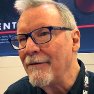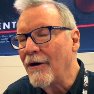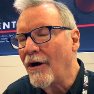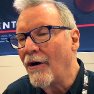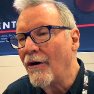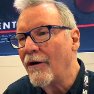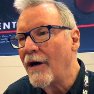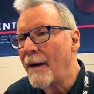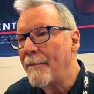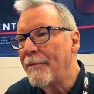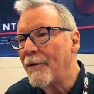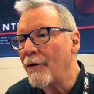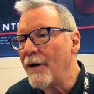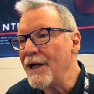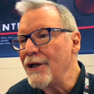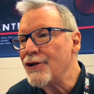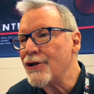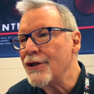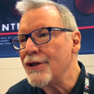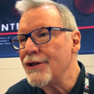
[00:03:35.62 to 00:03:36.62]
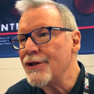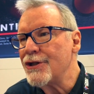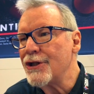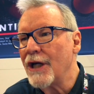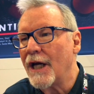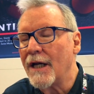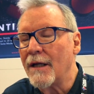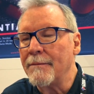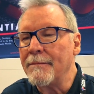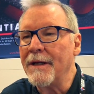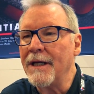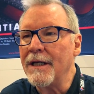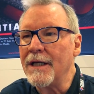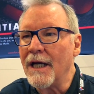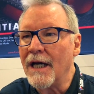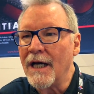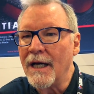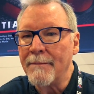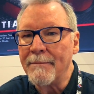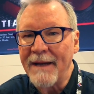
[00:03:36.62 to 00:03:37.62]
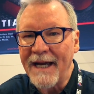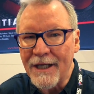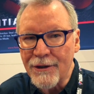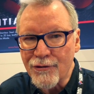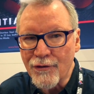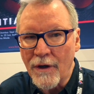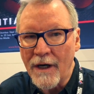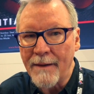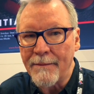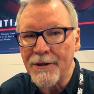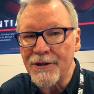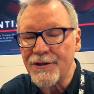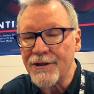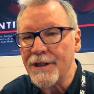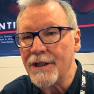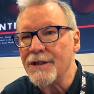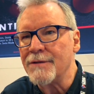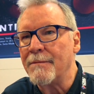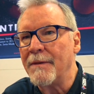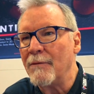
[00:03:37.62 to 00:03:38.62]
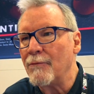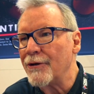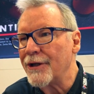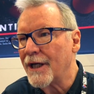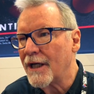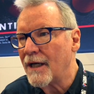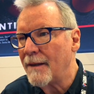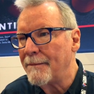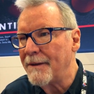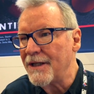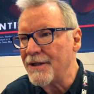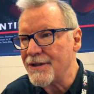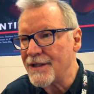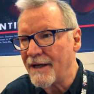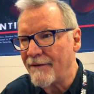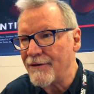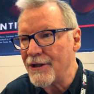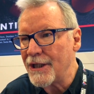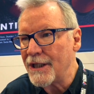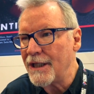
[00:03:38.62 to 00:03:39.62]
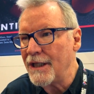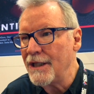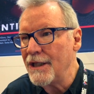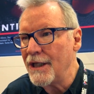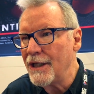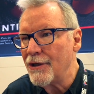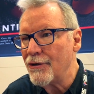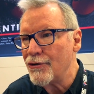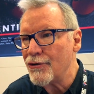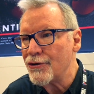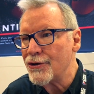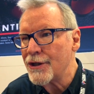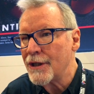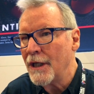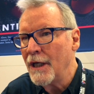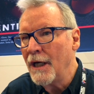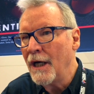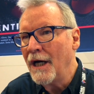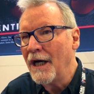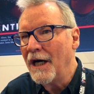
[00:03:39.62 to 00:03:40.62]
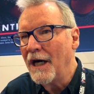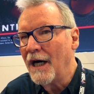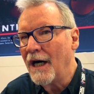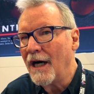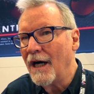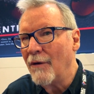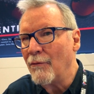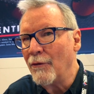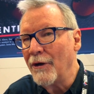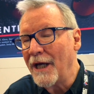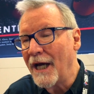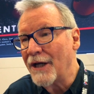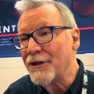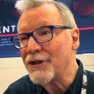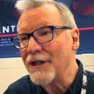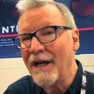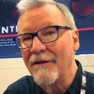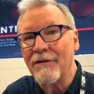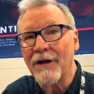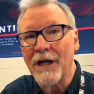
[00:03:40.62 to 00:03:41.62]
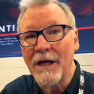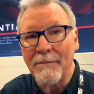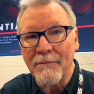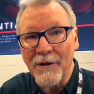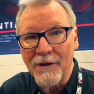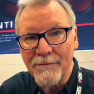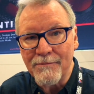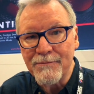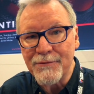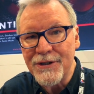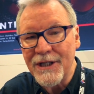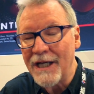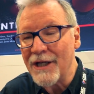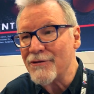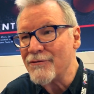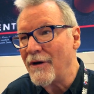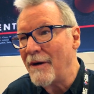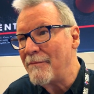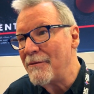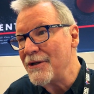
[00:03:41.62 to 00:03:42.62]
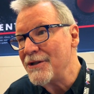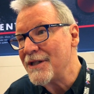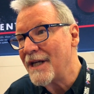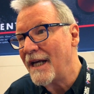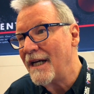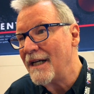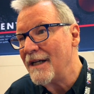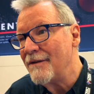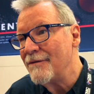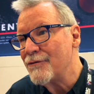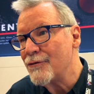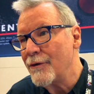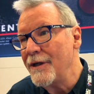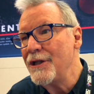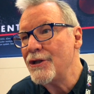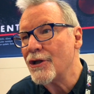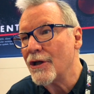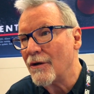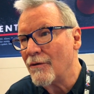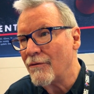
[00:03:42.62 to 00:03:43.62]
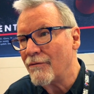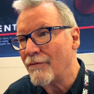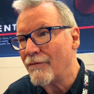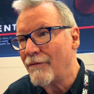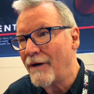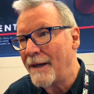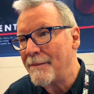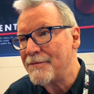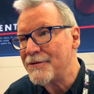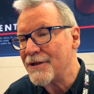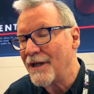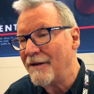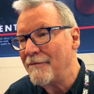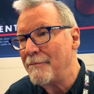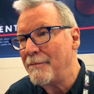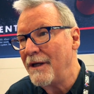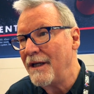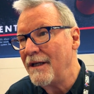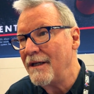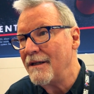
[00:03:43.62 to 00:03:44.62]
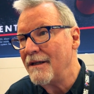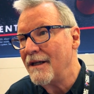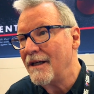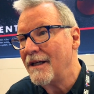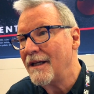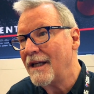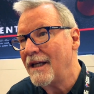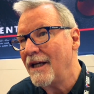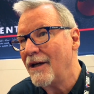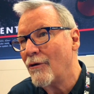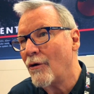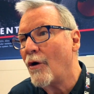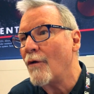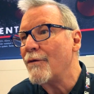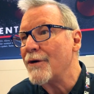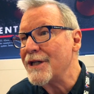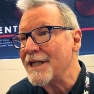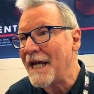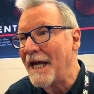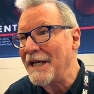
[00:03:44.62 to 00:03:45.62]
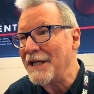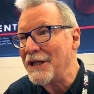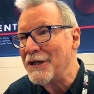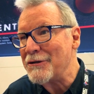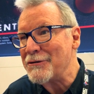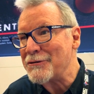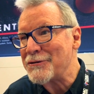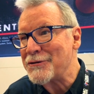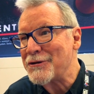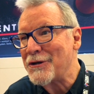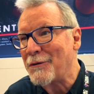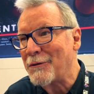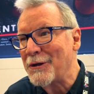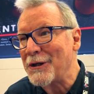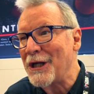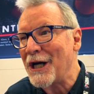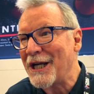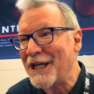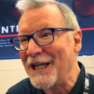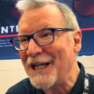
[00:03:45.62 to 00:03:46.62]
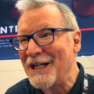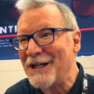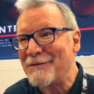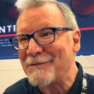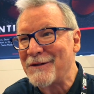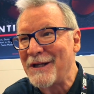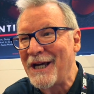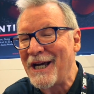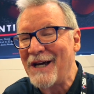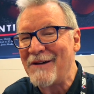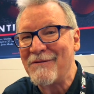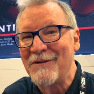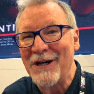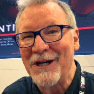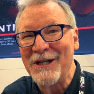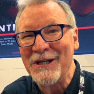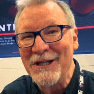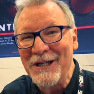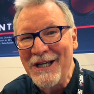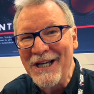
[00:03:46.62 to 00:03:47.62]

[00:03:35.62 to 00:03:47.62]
our operations gentleman, Max Robertson's been with the company 17 years. We actually have a couple of sales representatives, regional reps that have been here over 10 years. So we're lucky enough to have a